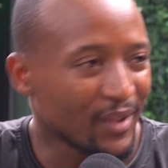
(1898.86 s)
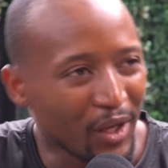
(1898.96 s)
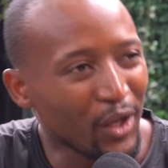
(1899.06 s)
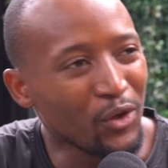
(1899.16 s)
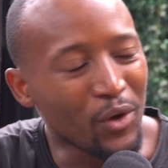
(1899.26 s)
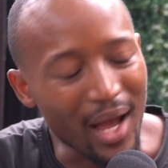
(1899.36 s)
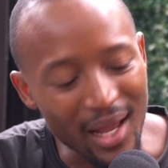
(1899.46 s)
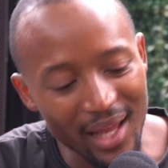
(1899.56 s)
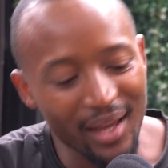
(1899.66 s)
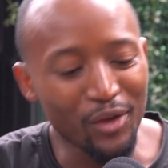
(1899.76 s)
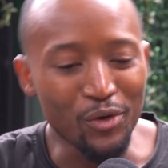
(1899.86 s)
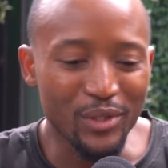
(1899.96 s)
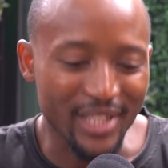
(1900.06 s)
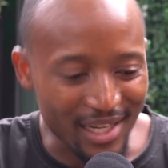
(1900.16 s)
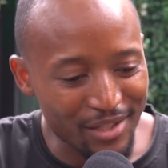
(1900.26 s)
You
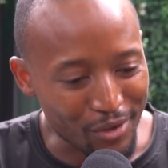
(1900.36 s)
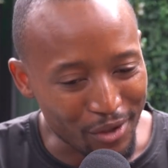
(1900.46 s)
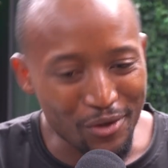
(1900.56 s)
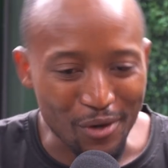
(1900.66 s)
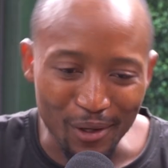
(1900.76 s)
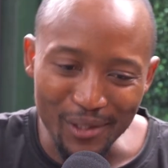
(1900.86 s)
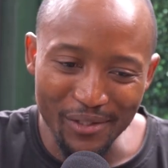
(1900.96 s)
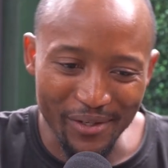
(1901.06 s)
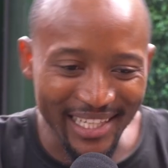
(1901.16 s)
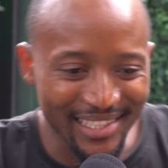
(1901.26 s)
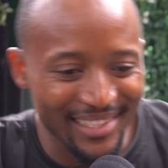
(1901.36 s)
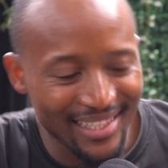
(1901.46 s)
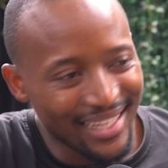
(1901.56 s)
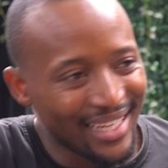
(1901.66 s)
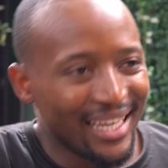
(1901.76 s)
touched on calls, right?
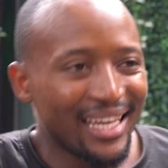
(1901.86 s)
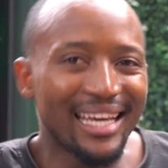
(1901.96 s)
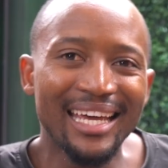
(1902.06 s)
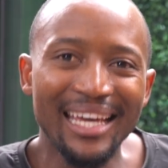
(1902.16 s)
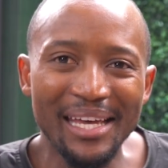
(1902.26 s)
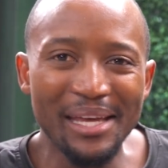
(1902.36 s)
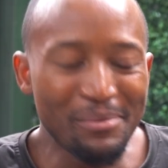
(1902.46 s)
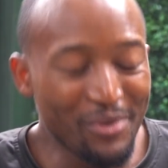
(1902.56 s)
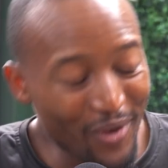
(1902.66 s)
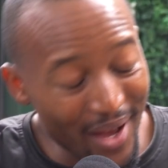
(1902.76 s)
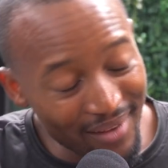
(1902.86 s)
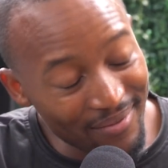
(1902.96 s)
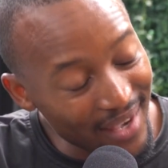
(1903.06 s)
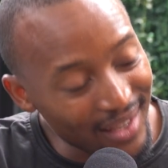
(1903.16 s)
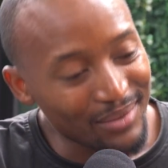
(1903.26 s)
Before
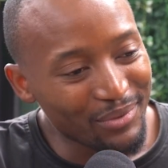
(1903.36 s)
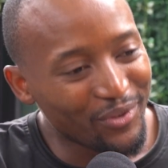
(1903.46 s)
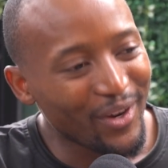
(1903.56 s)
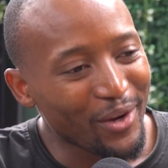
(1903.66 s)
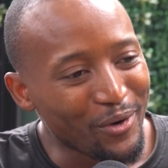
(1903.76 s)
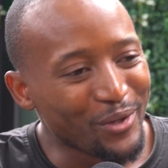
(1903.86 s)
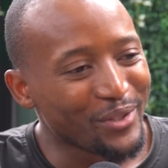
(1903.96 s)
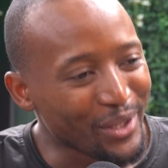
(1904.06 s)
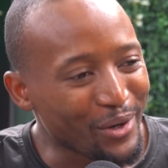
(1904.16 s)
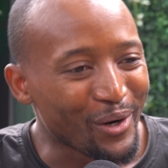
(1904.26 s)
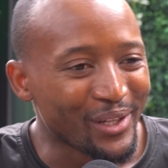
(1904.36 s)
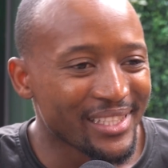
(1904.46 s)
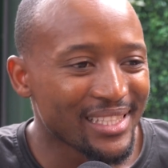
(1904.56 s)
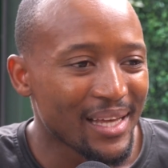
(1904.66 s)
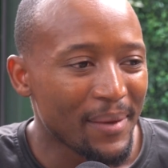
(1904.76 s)
I go to the calls,
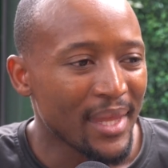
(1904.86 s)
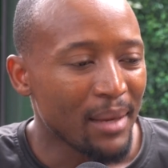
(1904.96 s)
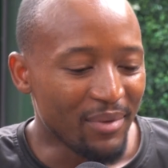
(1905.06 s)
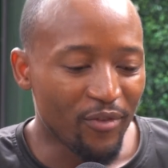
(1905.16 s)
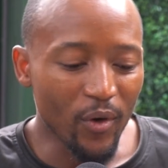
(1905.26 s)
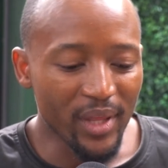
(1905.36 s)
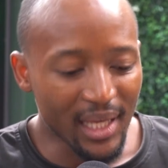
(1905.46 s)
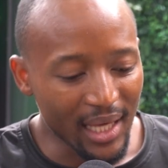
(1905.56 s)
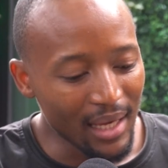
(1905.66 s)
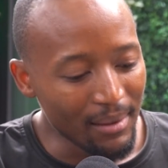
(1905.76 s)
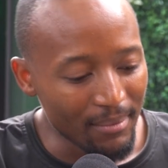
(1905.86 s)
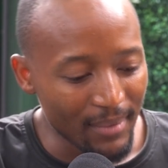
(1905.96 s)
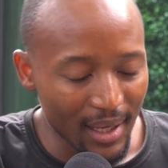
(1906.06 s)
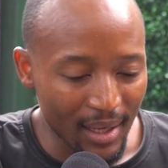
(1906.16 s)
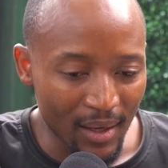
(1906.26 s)
before the game,
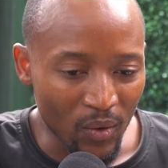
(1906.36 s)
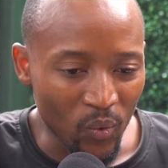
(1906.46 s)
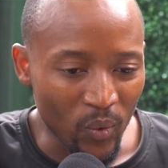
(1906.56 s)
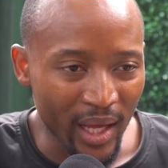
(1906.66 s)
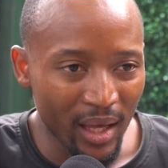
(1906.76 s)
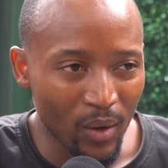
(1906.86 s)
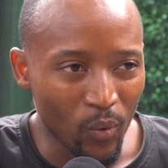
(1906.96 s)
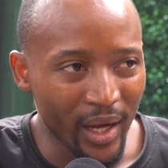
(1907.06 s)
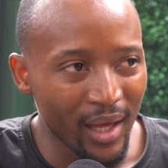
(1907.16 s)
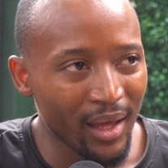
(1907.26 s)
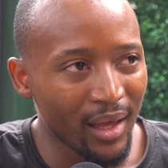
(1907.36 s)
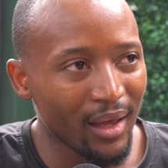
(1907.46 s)
where